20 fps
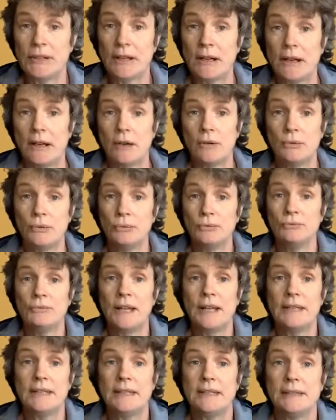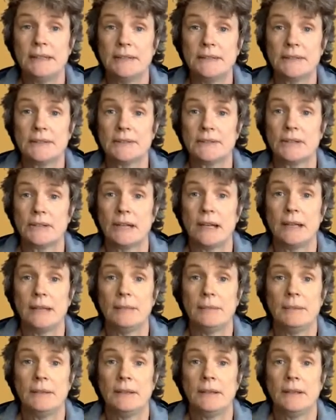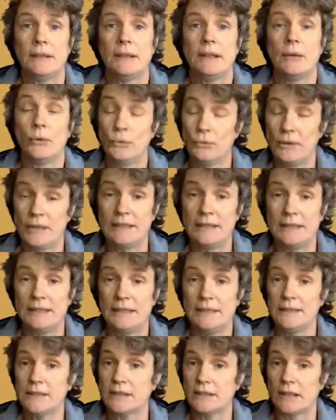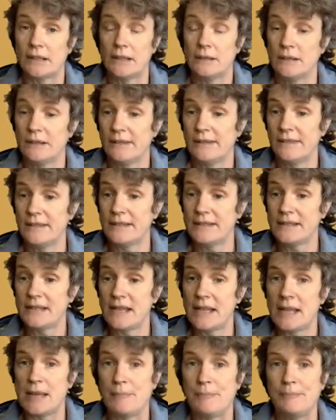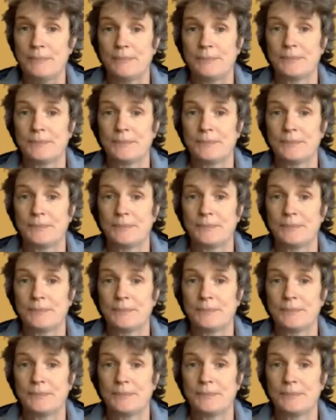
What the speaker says: are already described are the same.